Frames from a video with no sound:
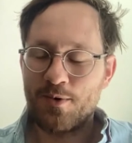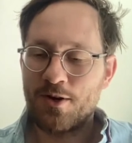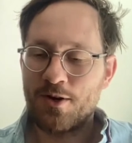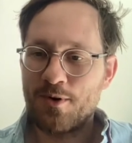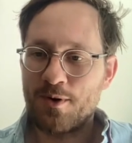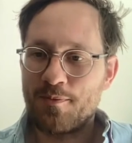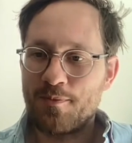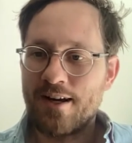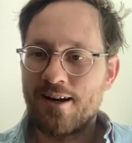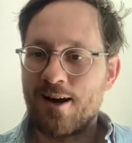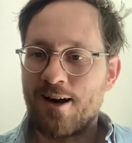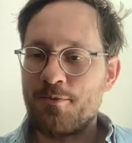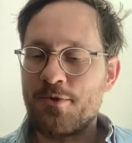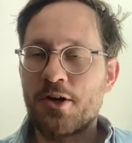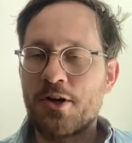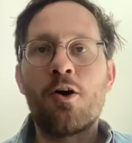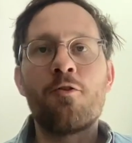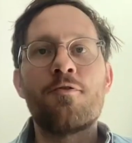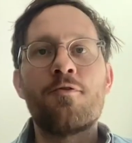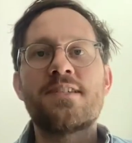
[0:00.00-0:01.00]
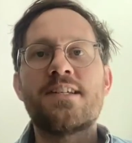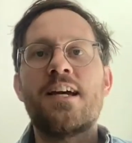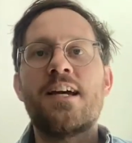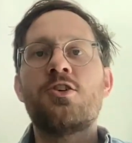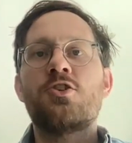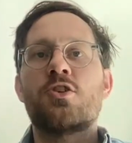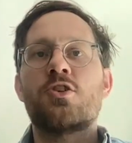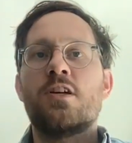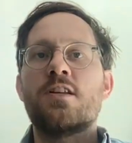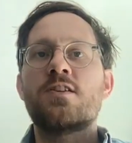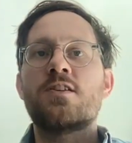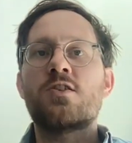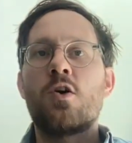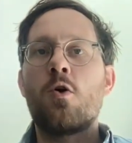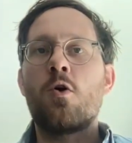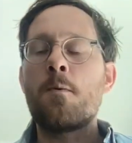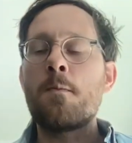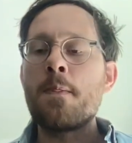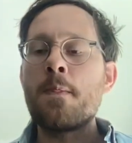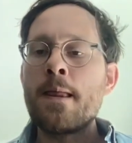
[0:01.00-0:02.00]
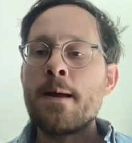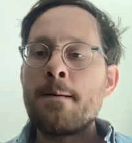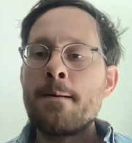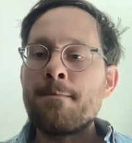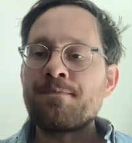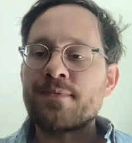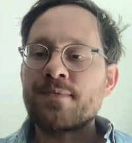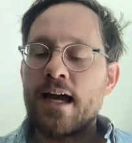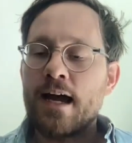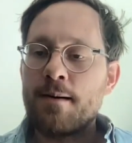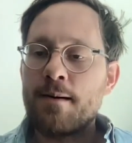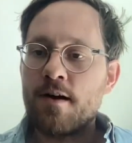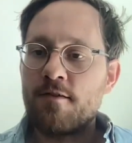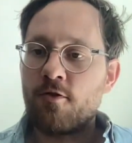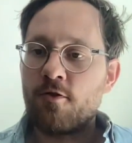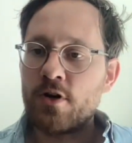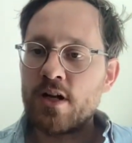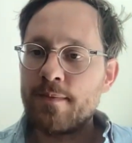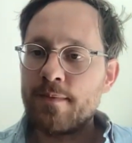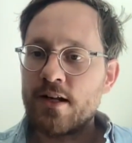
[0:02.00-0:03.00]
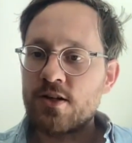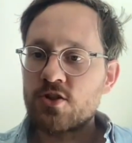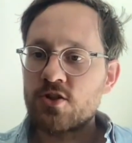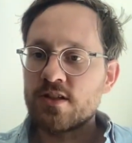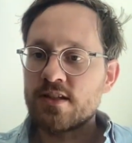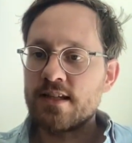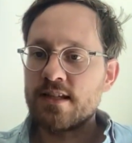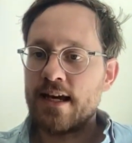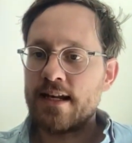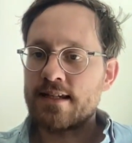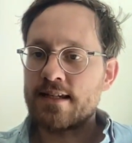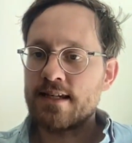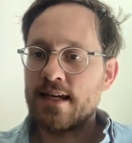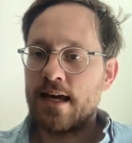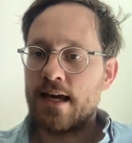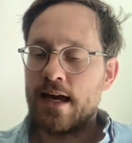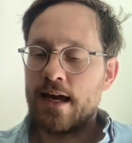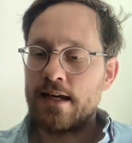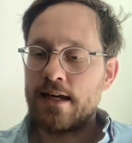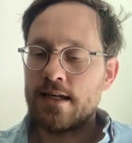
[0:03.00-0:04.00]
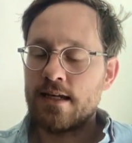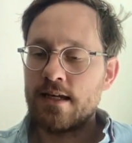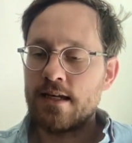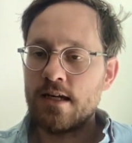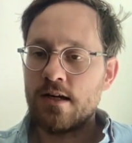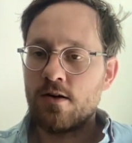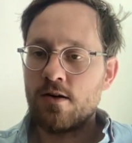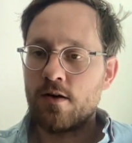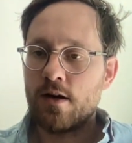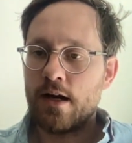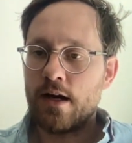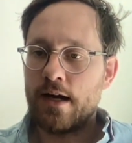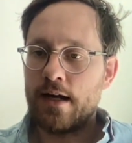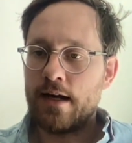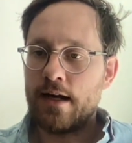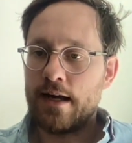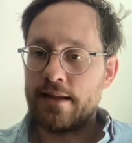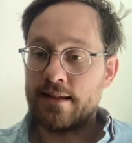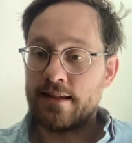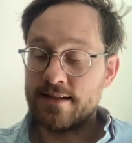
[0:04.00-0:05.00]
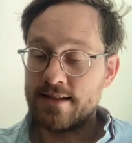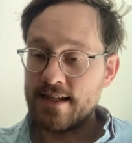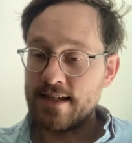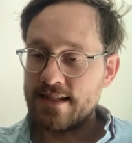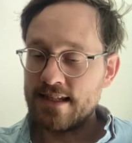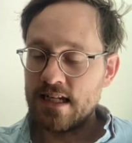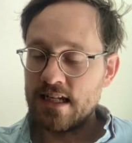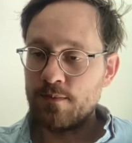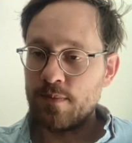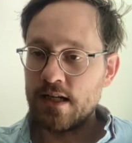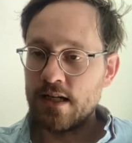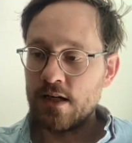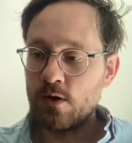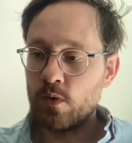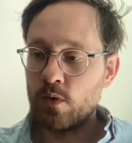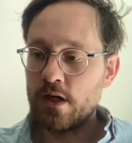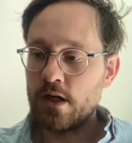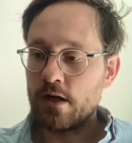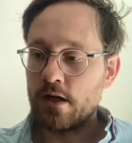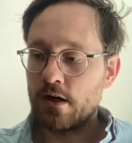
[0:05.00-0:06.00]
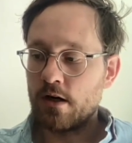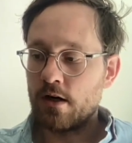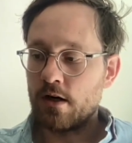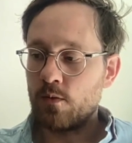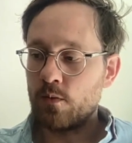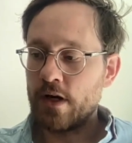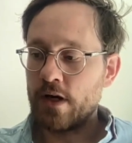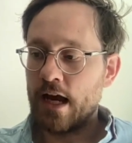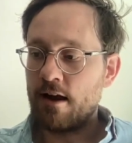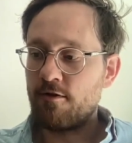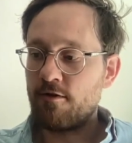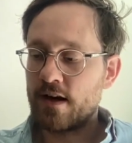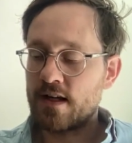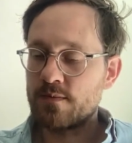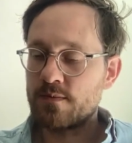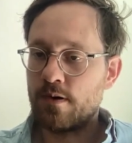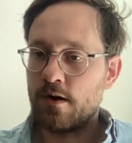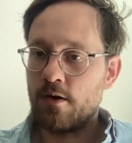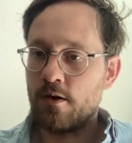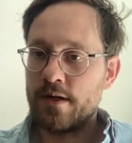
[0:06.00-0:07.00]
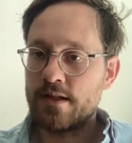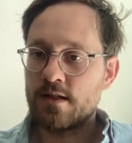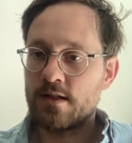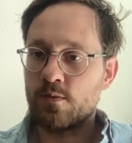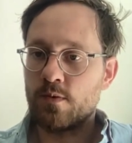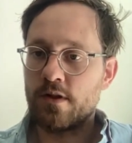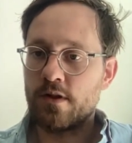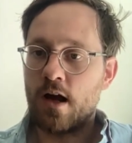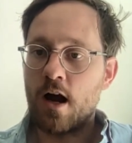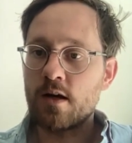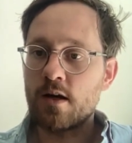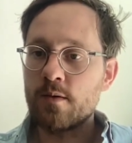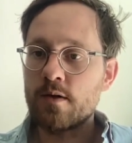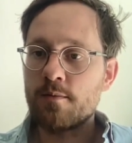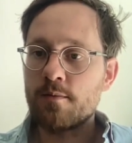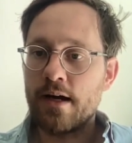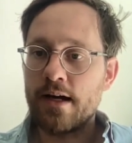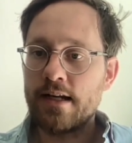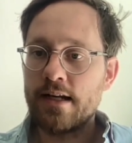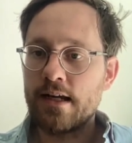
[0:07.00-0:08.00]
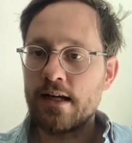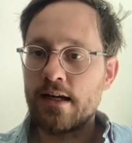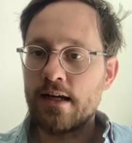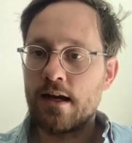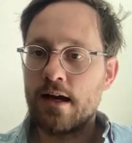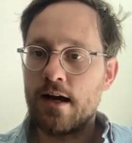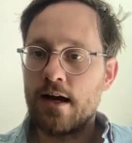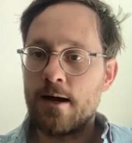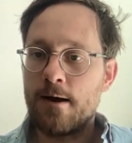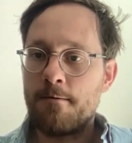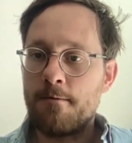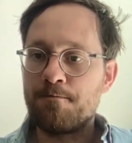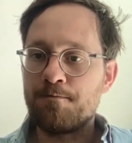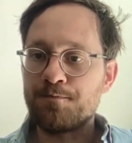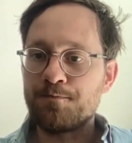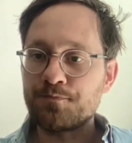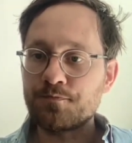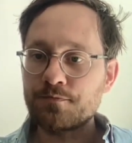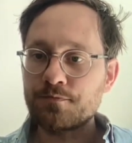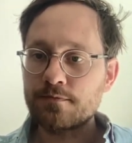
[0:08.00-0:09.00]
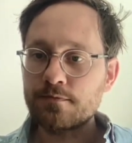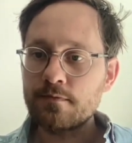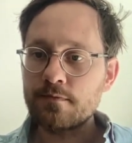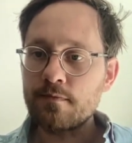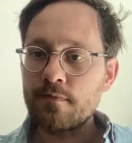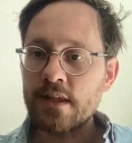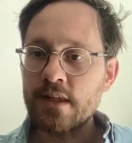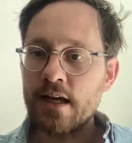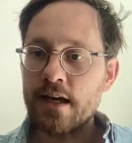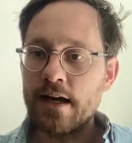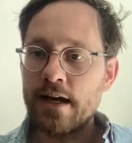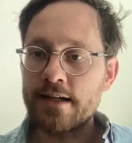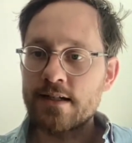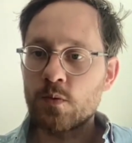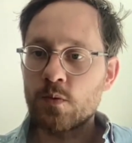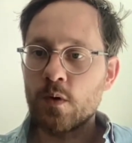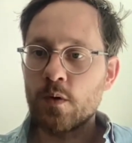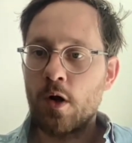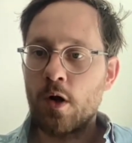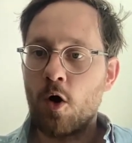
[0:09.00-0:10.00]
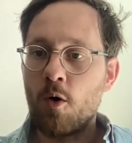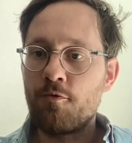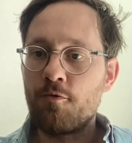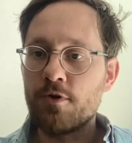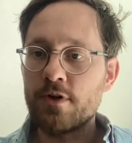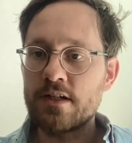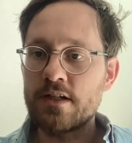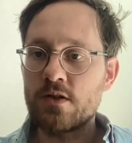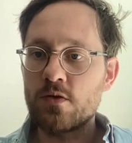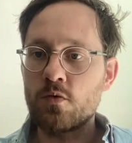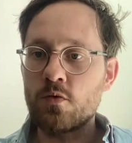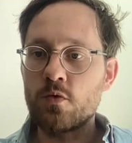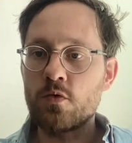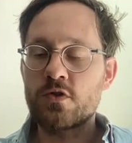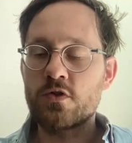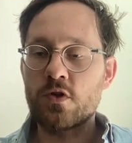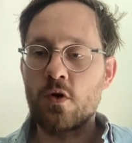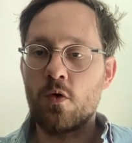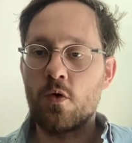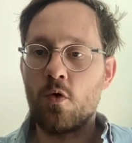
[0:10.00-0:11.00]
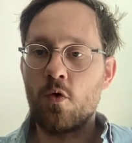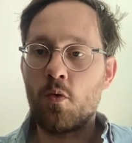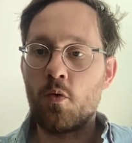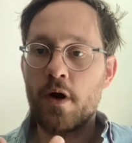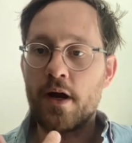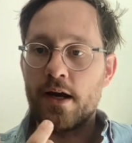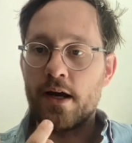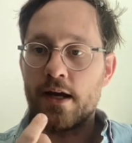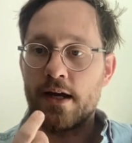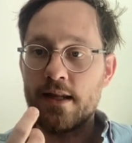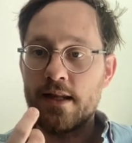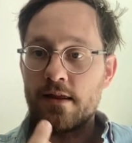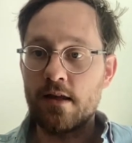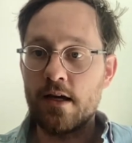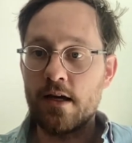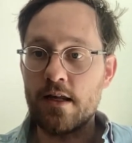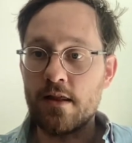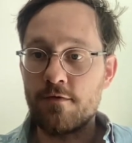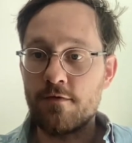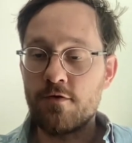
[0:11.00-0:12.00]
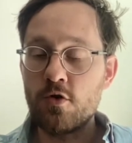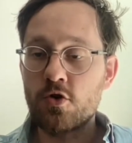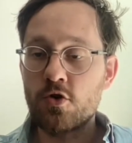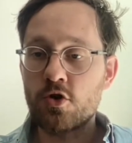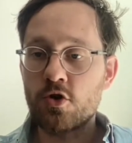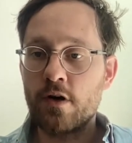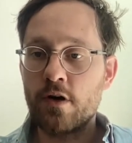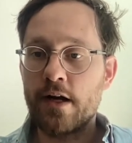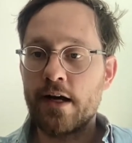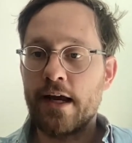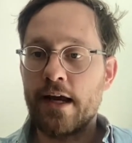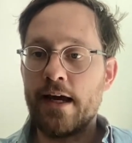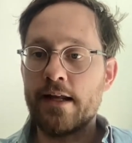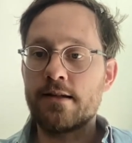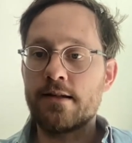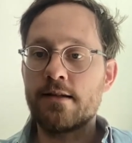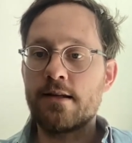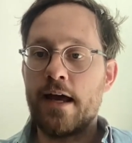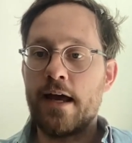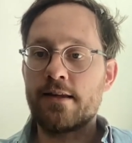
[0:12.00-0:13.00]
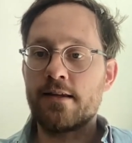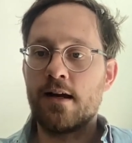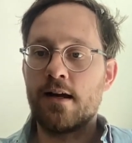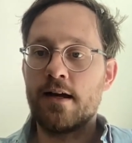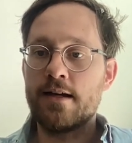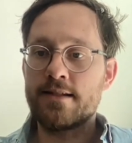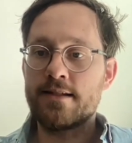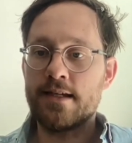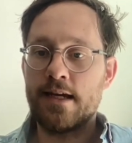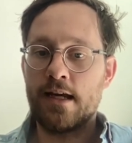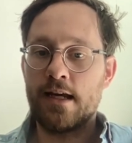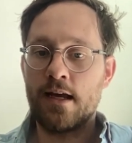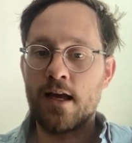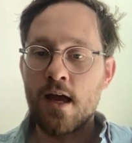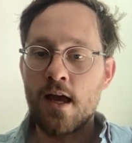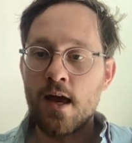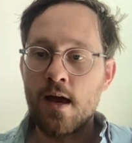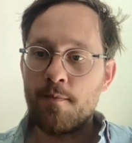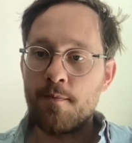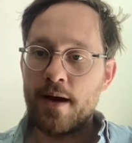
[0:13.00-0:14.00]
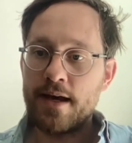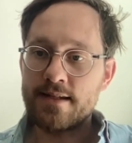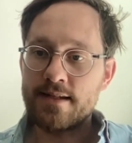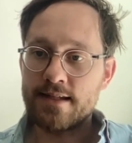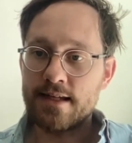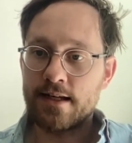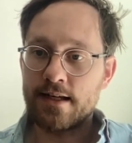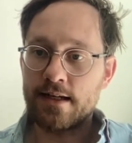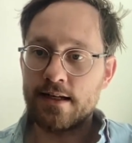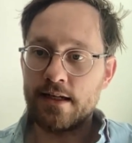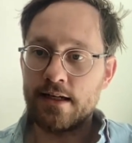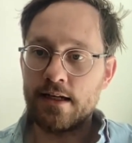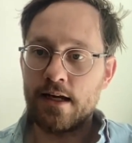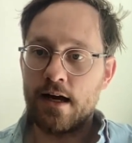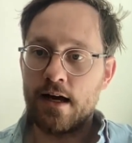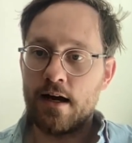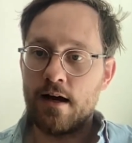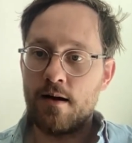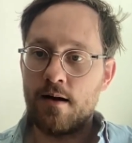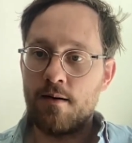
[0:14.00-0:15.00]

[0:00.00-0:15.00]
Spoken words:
you want to pick up the conversation. So I've already mentioned that here at the CCDP, we have experimented with argument mining, and we will hopefully do so in the future again, analyzing basically